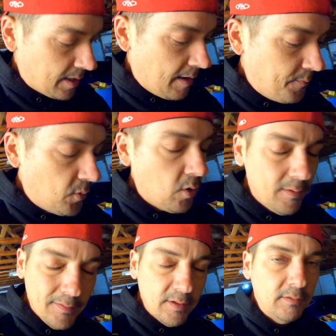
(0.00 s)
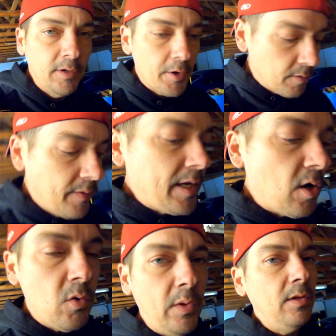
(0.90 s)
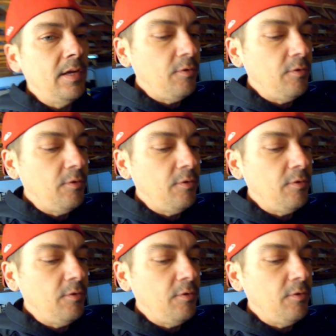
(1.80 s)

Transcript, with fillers: I'm literally only